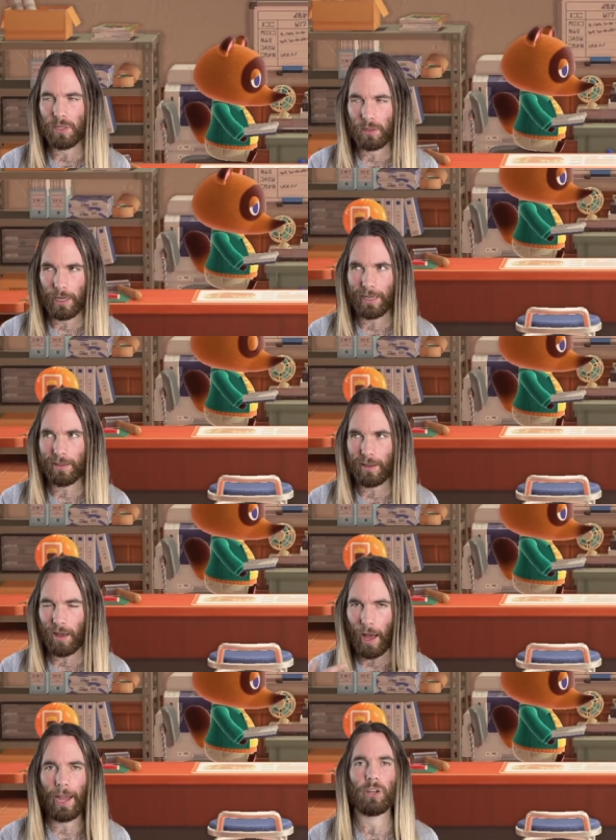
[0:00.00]
like
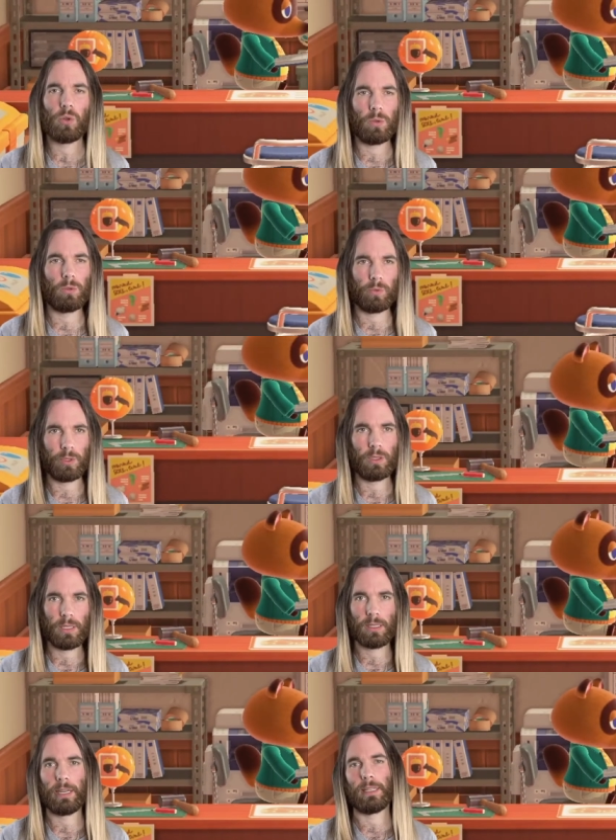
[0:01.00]
actual real
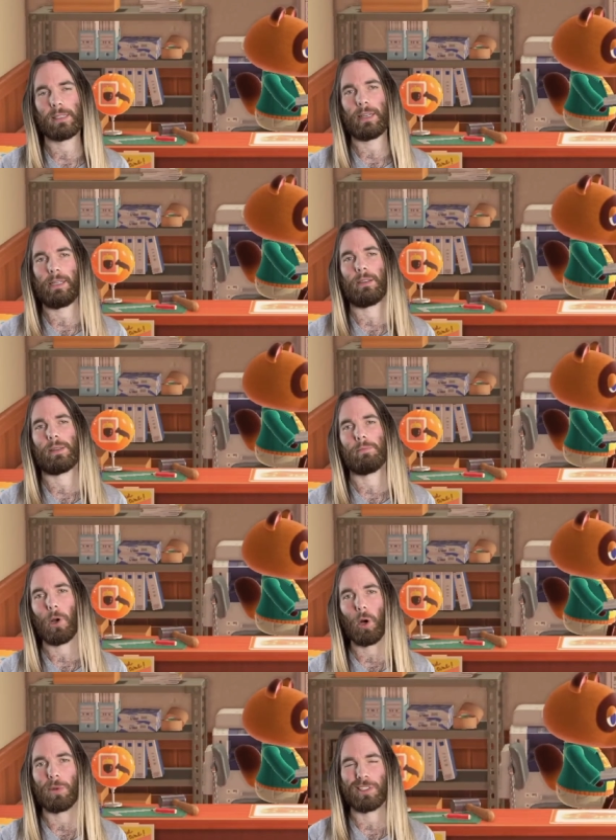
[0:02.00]
estate sales in
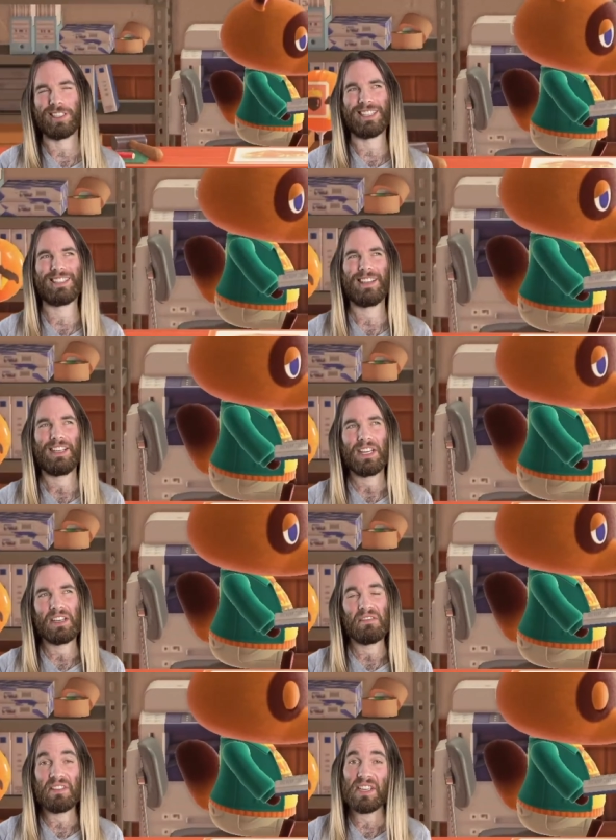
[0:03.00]
Melbourne at least,
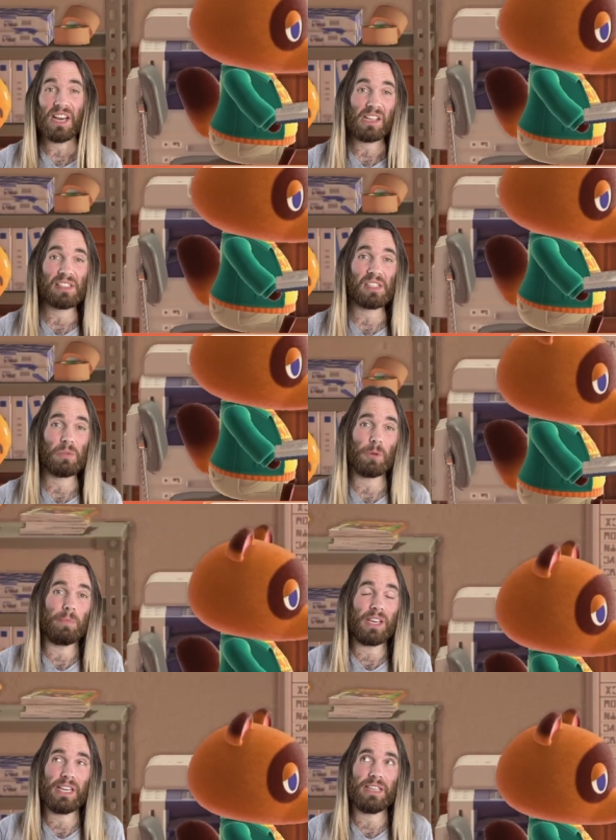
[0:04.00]
the answer would
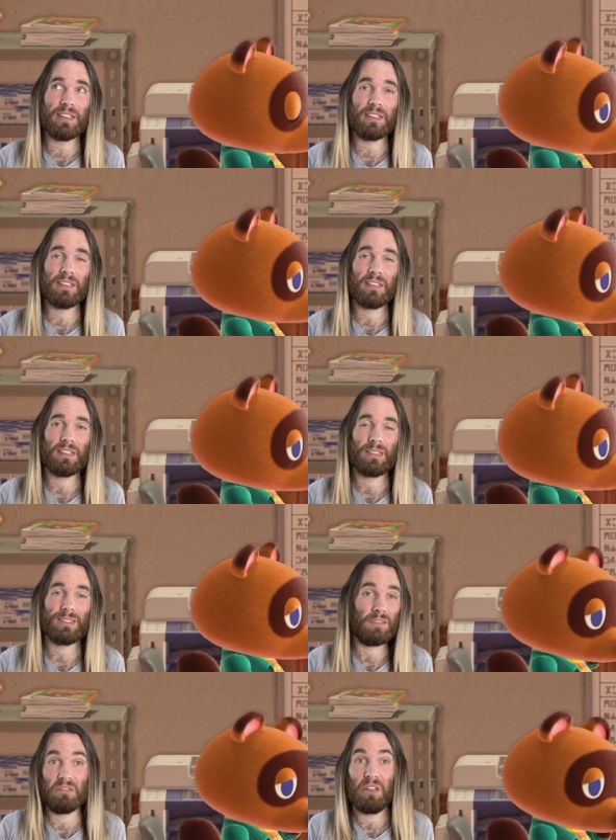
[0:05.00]
be
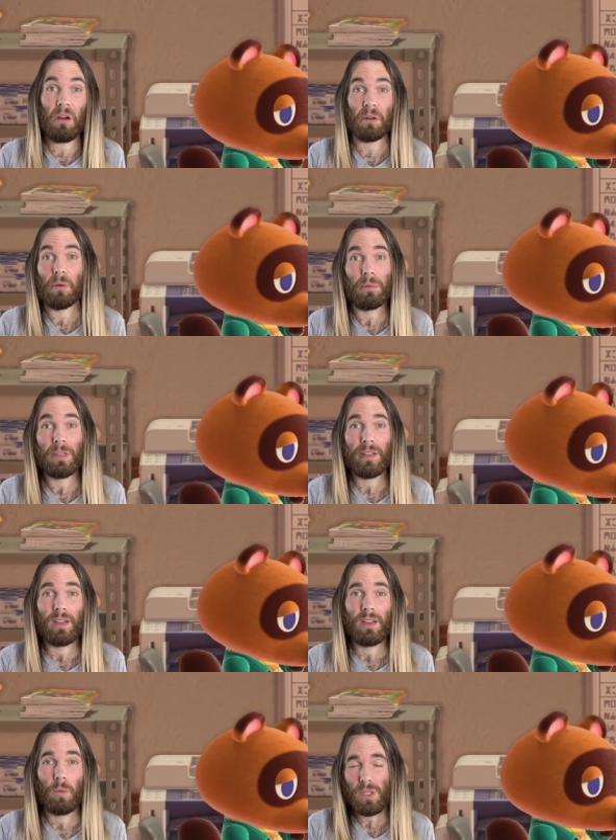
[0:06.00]
no.
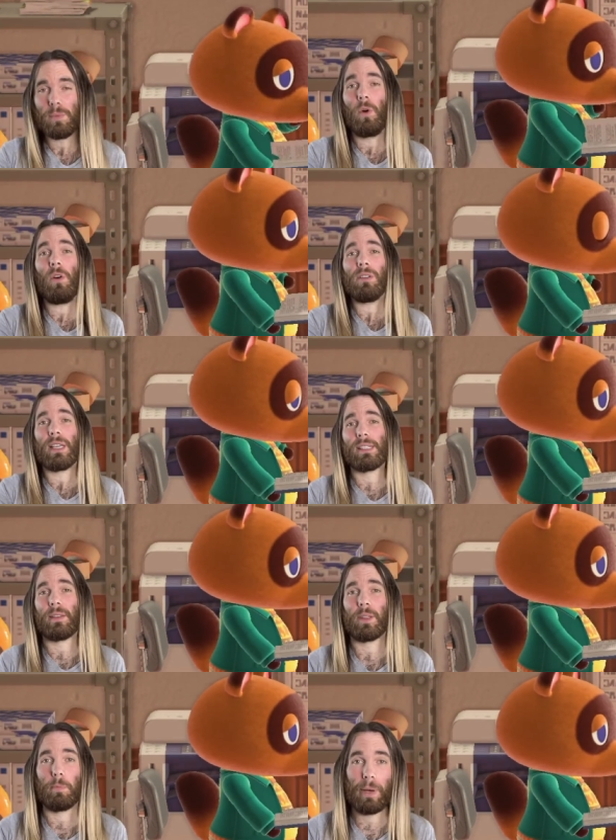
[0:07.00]
What's more is
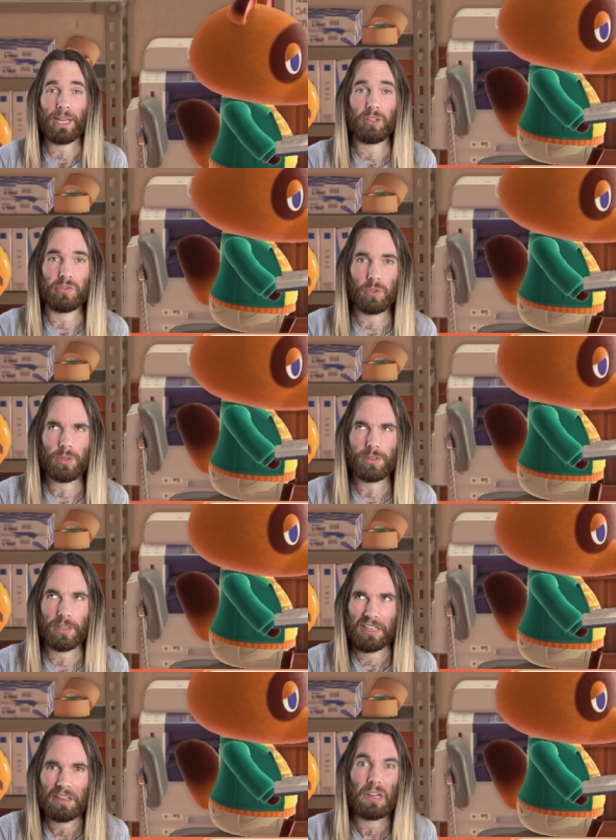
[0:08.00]
that the Bank of Nook,
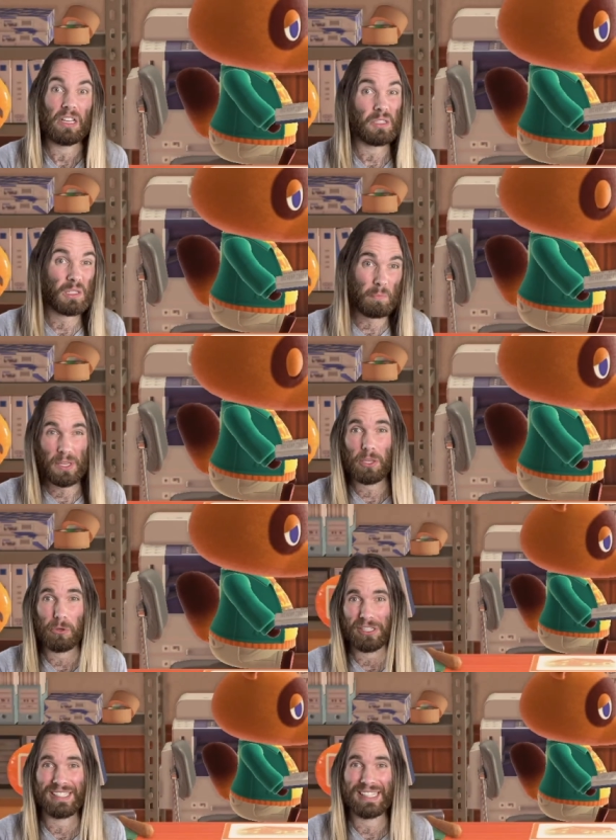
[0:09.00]
the
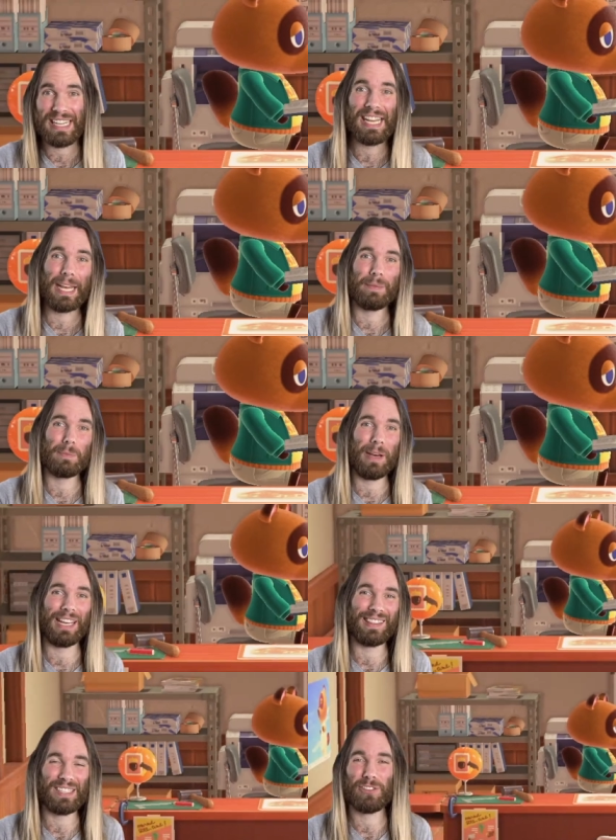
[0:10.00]
conspicuously named
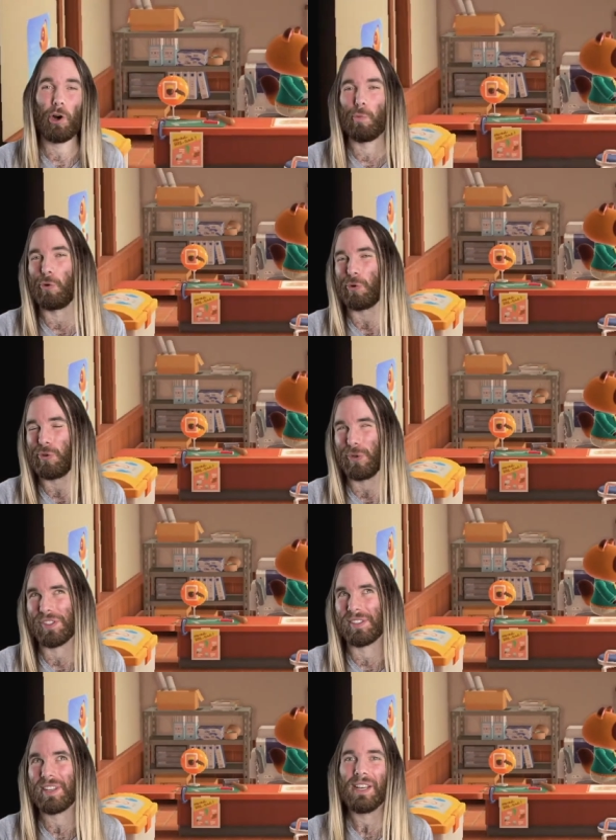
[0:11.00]
bank that Tom Nook
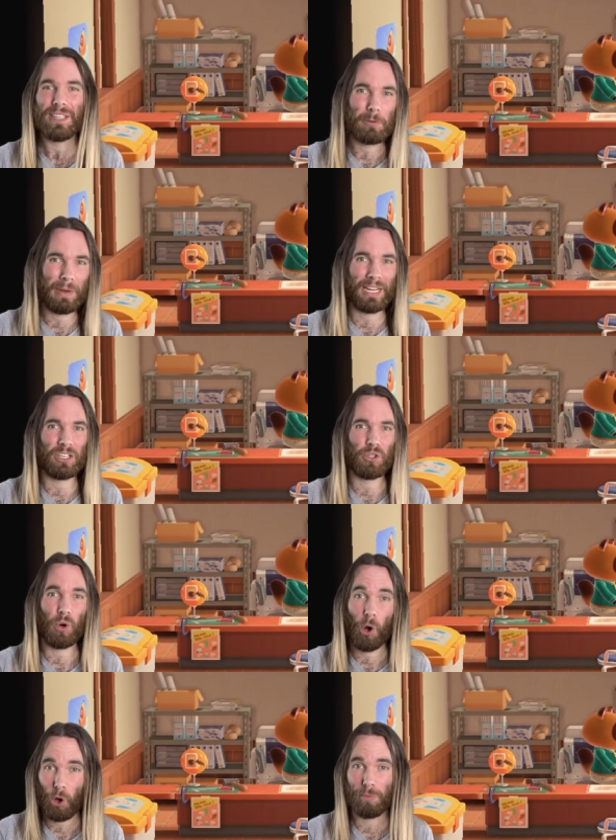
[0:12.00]
uses to manage
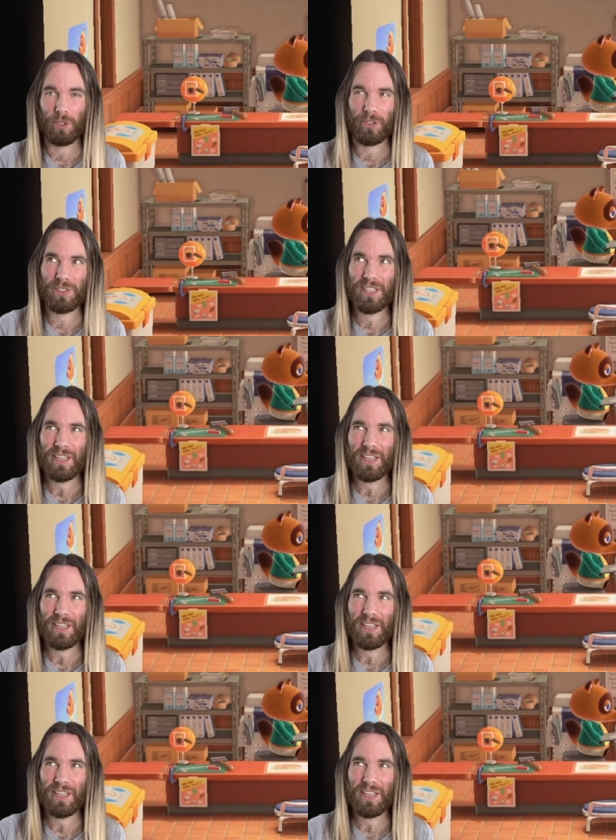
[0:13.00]
your home loans,